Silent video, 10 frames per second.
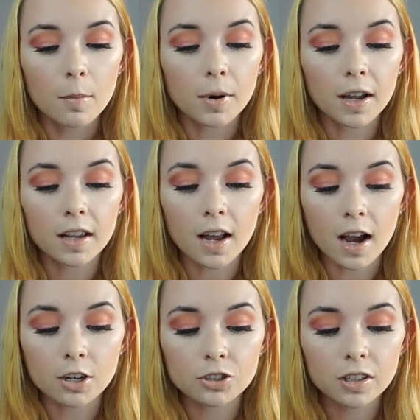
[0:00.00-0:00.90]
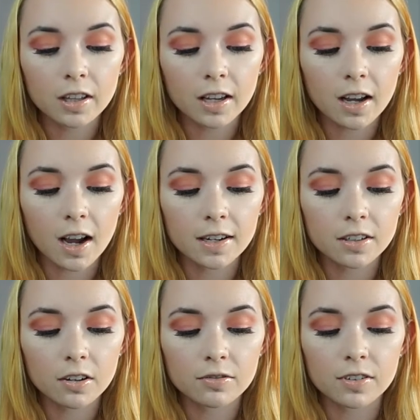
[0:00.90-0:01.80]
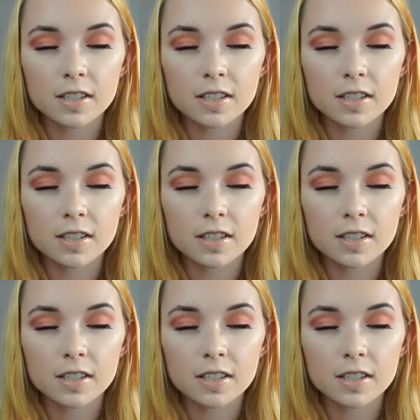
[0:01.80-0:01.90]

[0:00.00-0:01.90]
but it actually like kind of